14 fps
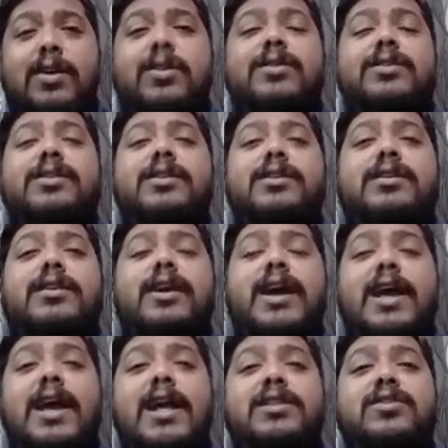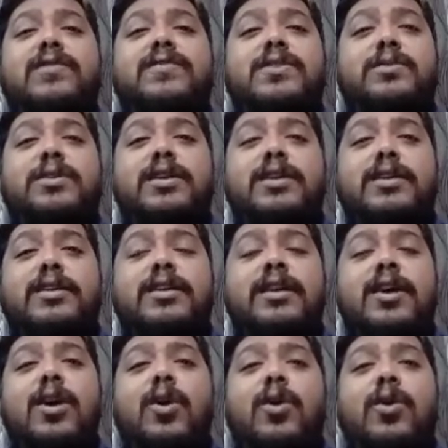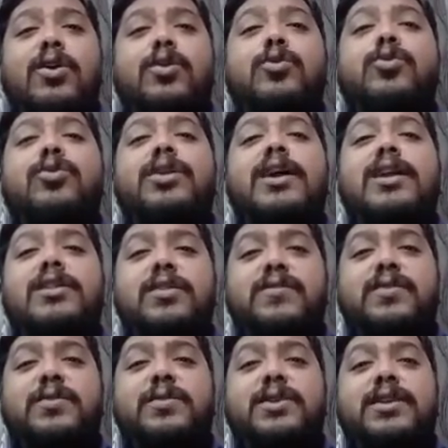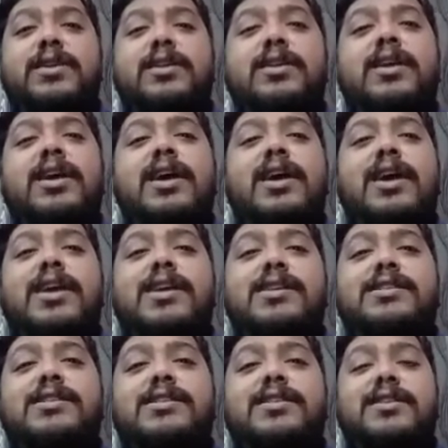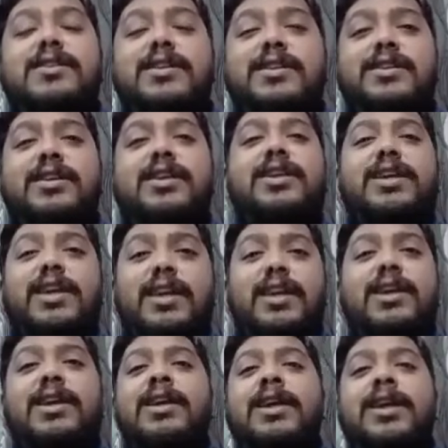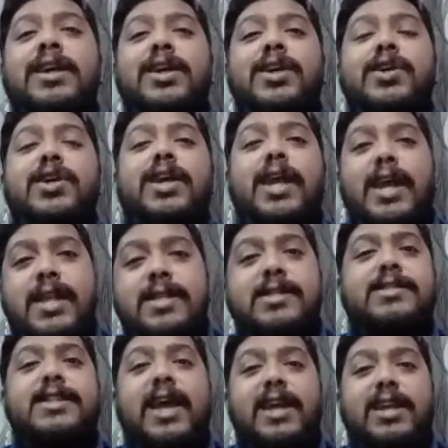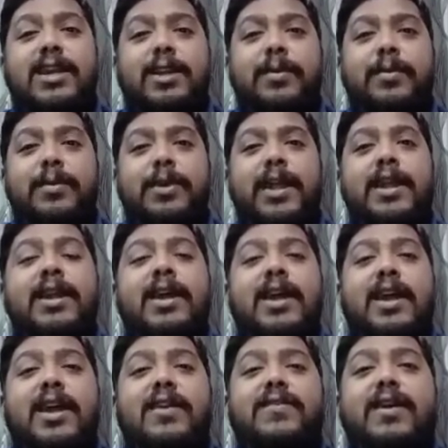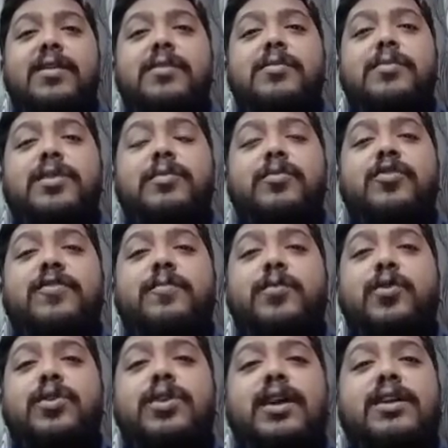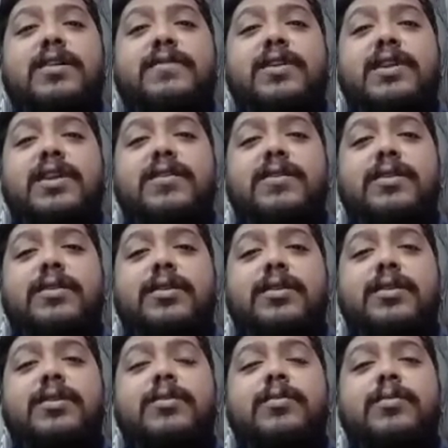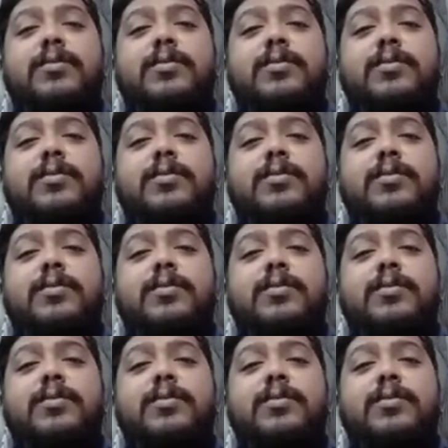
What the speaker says: the health of the worker, or good health of the worker, is the key in the cycle, right? If I remove productivity, the